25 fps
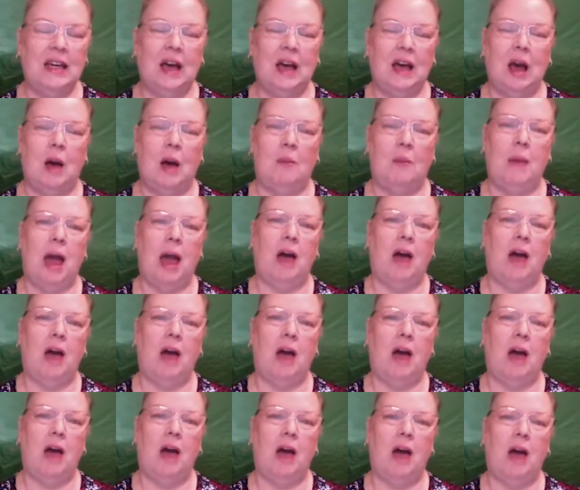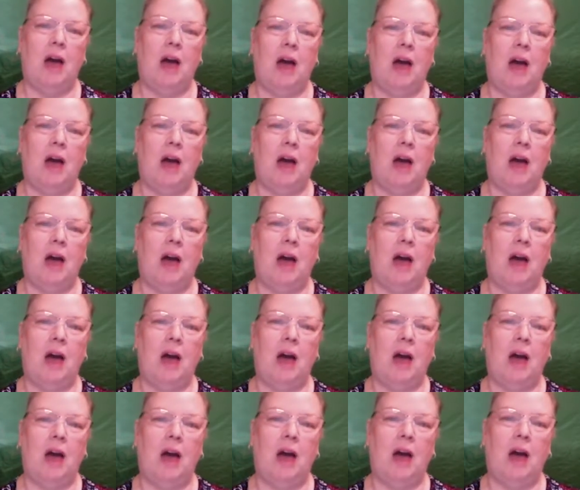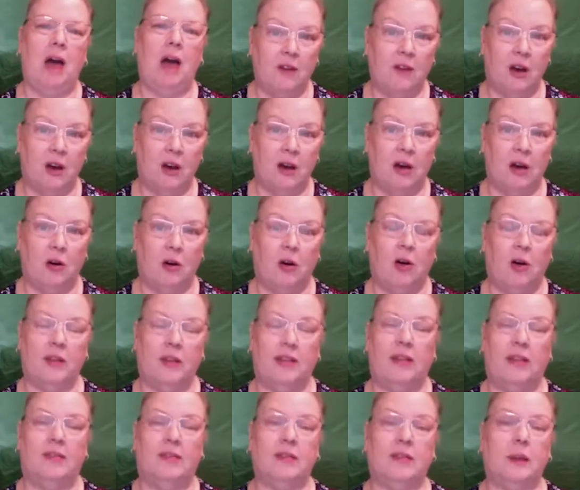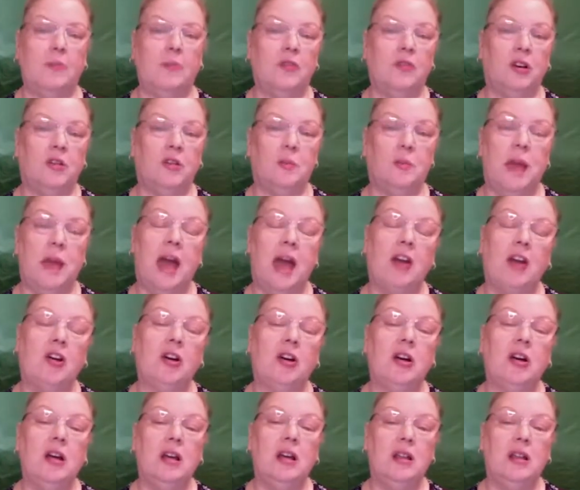about the knowledge you have or the subject matter